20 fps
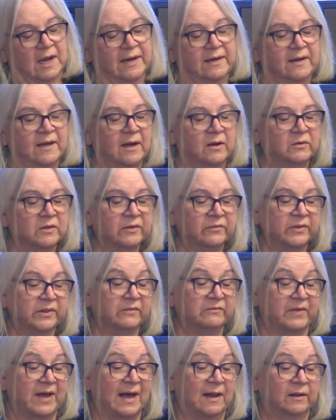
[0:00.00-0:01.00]
I now live in
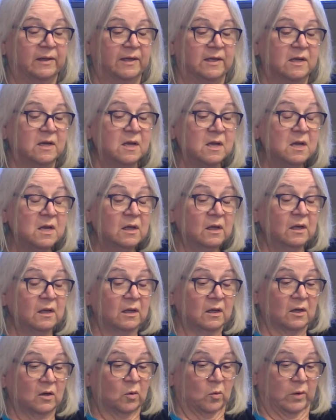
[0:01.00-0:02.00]
the valley
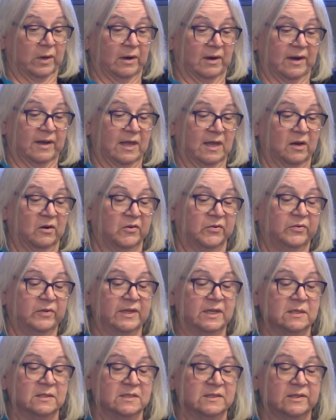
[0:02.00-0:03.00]
where I
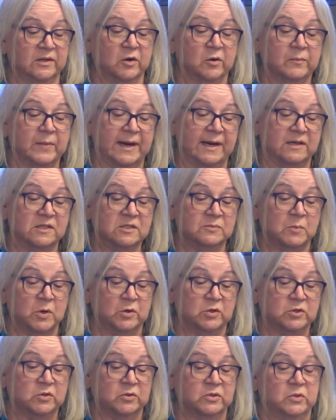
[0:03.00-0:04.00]
carefully consider my
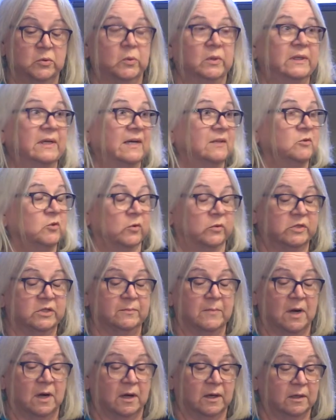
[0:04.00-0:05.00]
exposure to
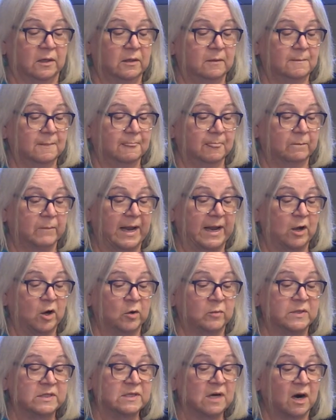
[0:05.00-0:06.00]
electrosmog. My
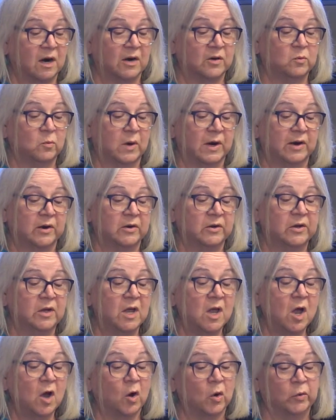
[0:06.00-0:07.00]
home is
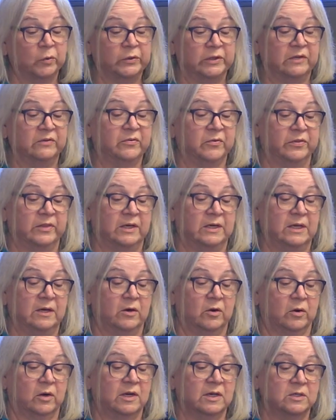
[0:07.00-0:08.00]
hardwired only for
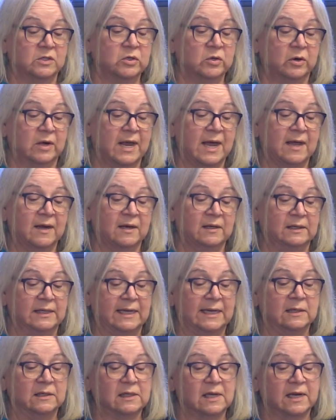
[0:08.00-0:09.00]
the internet,
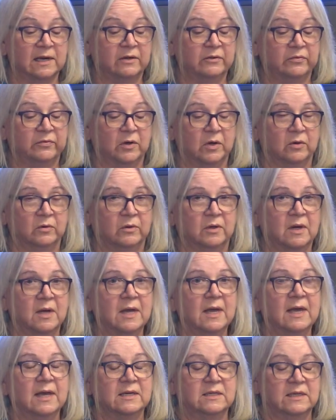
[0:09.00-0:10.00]
landline phone,
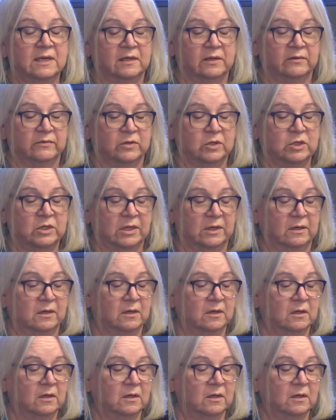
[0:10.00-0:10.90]
and television.